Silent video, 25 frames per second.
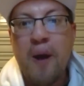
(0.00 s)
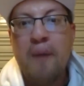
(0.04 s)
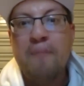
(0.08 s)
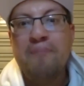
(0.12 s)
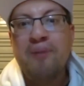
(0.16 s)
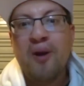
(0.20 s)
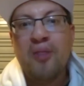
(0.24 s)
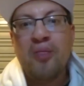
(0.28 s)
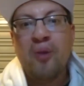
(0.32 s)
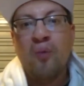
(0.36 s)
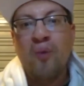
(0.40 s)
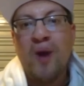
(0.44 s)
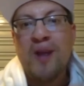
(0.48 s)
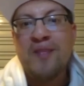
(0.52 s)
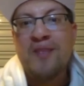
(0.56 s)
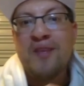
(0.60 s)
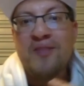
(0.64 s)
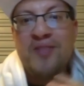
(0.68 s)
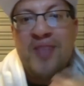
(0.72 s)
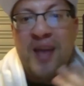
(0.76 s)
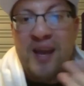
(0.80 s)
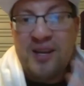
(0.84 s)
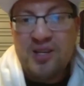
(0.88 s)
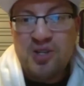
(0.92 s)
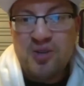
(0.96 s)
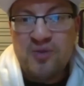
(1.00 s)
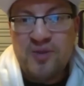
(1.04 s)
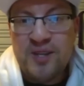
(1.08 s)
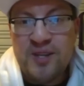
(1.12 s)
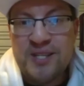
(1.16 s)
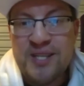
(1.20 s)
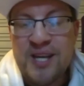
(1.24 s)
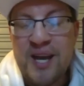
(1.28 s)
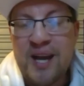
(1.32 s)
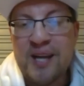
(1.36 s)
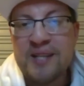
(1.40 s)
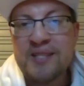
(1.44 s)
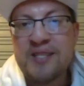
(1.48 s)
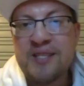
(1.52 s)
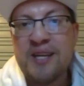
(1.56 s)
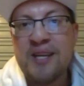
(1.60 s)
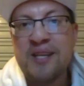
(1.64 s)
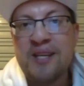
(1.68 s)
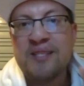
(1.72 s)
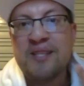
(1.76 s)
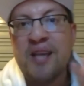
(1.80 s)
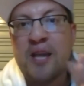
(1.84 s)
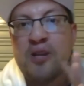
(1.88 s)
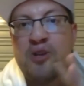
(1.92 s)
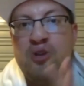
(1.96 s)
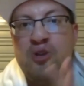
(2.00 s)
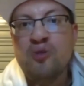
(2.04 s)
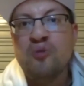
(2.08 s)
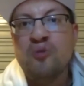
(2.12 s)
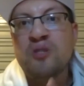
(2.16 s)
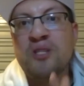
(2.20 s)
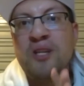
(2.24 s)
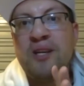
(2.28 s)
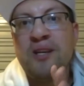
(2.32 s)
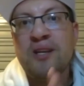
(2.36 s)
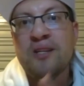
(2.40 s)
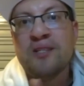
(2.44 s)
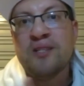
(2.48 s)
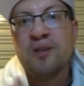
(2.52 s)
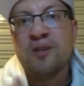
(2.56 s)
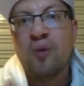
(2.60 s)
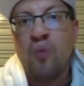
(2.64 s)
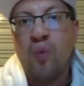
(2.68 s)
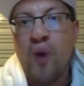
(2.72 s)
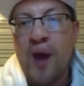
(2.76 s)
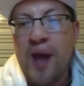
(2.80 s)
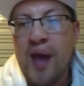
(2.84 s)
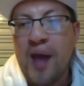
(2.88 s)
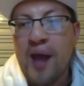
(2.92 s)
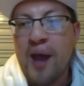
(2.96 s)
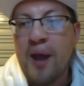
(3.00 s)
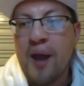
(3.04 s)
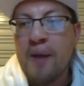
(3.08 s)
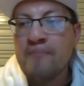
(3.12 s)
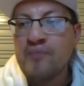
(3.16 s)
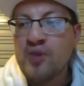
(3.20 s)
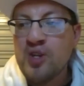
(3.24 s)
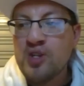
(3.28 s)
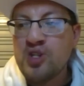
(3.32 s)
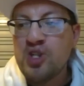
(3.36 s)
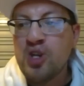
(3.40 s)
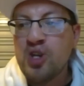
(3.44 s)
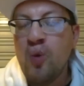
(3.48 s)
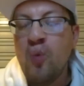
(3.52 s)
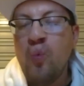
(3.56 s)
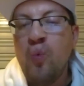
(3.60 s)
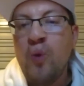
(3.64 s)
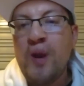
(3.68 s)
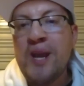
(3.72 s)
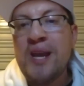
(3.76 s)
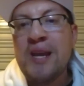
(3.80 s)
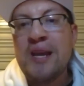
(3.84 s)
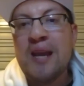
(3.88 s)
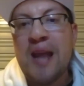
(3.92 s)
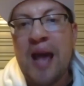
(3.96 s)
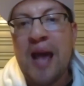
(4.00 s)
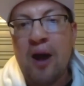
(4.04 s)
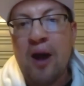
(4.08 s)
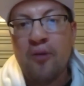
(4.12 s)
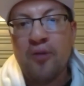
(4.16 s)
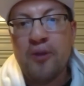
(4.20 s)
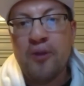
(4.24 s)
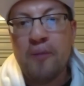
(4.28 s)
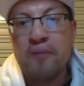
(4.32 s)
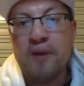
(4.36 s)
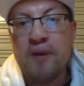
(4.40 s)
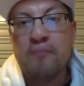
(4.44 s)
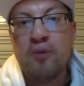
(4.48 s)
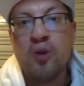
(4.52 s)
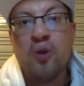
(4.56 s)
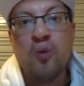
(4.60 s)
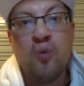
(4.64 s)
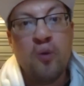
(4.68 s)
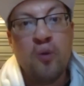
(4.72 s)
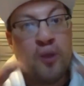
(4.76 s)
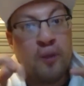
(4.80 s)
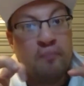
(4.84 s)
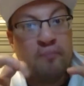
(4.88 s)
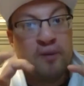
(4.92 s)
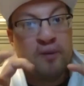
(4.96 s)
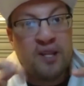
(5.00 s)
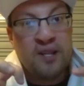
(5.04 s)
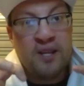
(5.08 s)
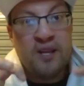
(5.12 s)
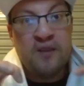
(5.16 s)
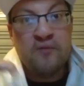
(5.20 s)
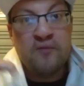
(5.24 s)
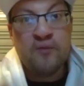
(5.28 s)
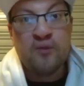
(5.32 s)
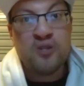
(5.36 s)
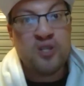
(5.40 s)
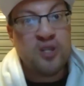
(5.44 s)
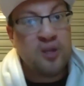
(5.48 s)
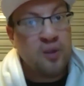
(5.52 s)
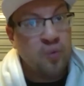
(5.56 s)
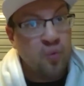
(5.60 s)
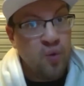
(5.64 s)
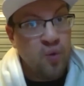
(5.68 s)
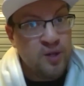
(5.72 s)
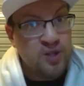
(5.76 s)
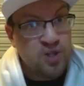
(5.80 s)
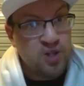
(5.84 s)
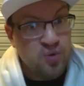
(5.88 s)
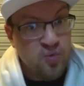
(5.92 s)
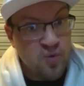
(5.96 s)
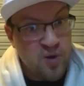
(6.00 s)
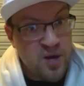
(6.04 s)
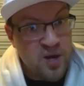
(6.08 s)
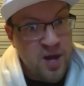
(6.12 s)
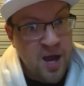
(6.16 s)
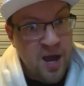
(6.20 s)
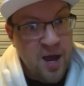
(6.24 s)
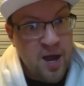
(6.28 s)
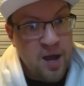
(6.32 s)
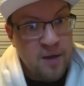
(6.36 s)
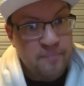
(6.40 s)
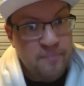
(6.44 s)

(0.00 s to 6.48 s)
But the way that they do the test is they use it as a way to weed out the people who are the believers and the ones who are not.